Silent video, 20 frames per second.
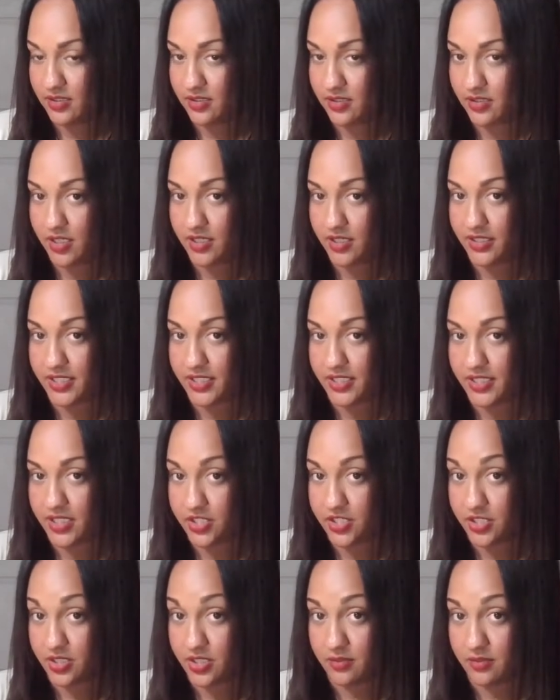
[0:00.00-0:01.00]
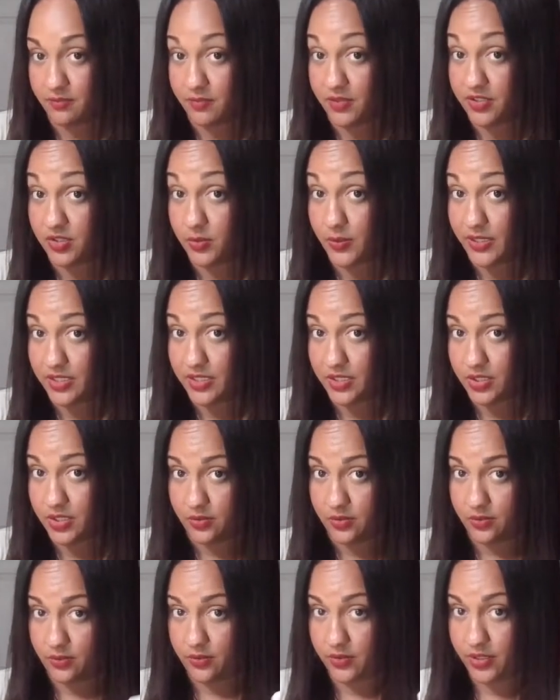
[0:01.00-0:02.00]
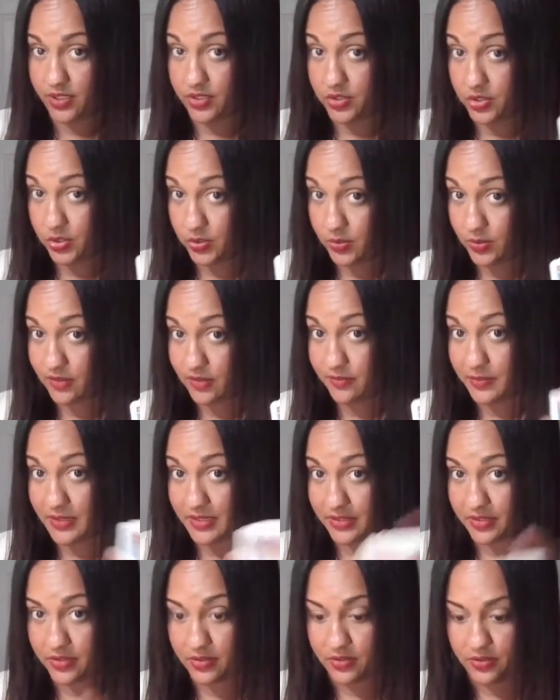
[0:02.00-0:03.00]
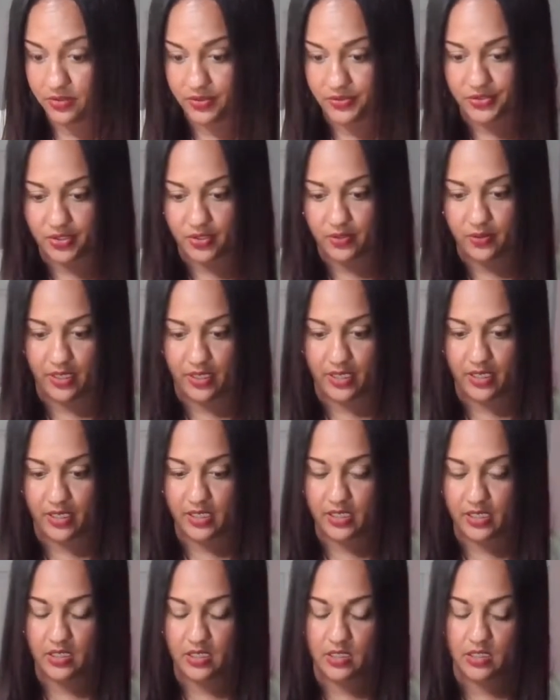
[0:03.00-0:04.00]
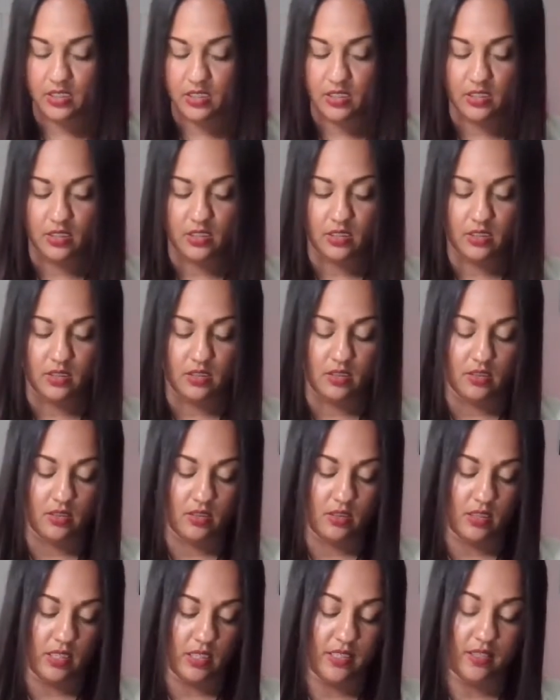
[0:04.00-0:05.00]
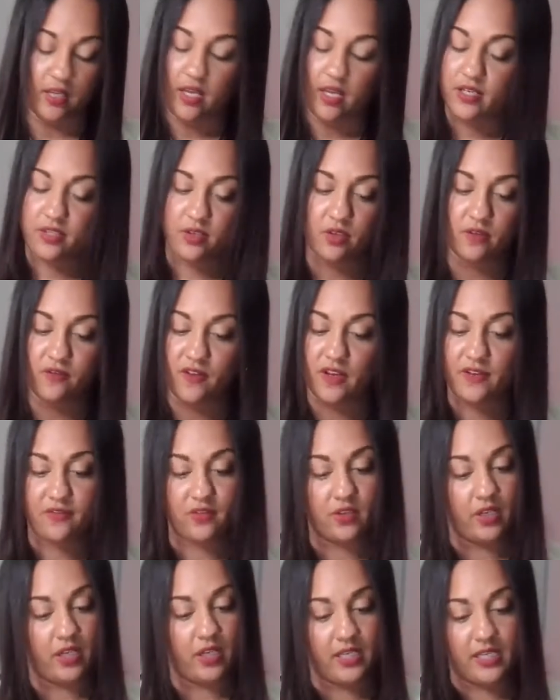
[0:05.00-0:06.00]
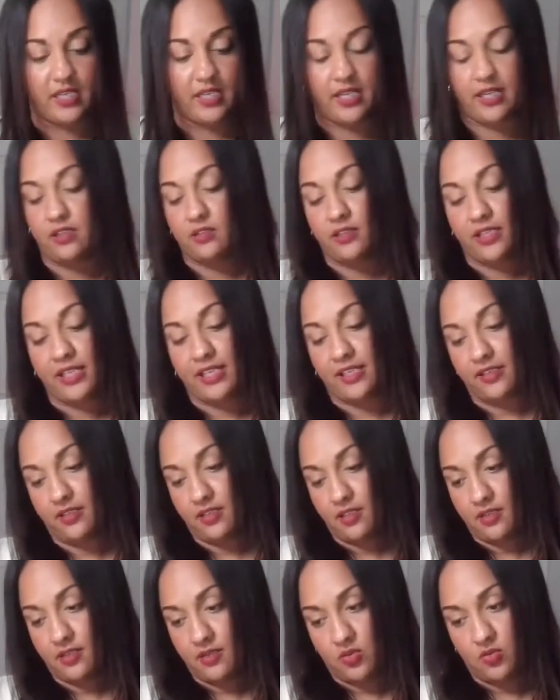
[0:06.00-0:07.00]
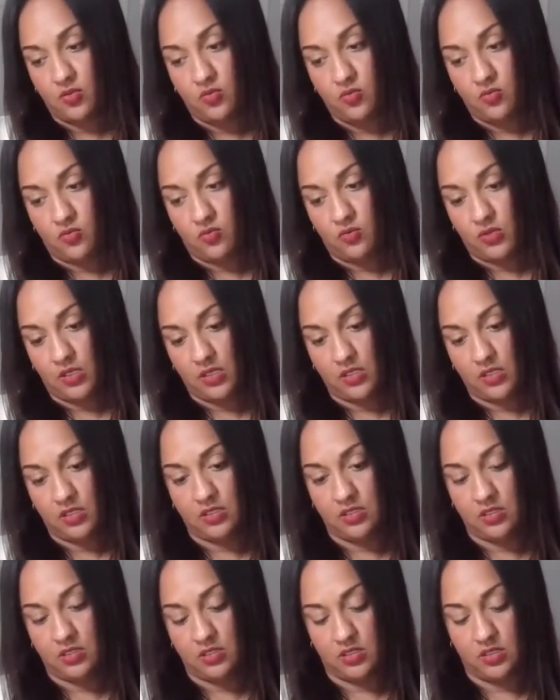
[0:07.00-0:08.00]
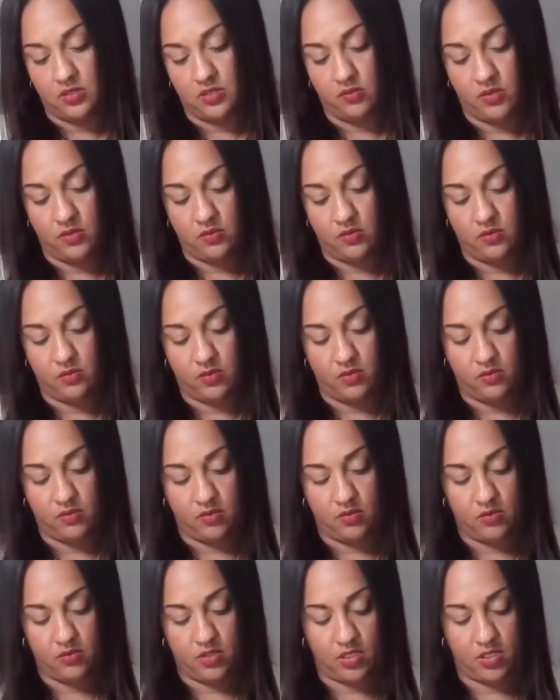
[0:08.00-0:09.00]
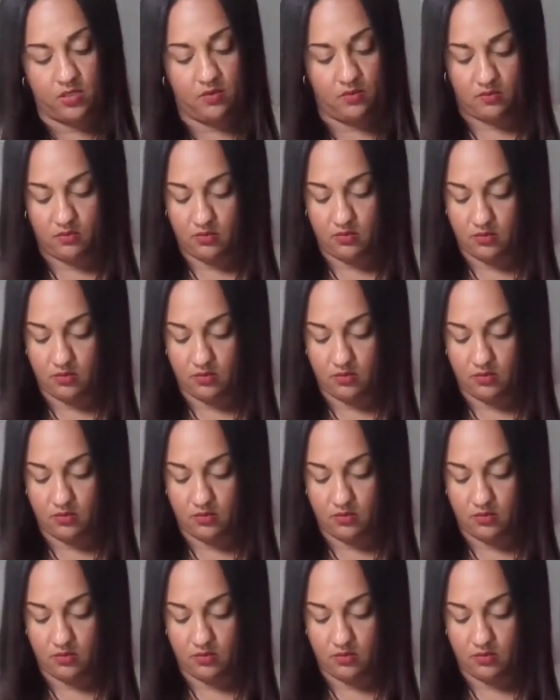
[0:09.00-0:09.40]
A decision between two. The Two of Pentacles. Okay? And not in your favor, honey. I don't like it. No. No, no, no, no, no, no.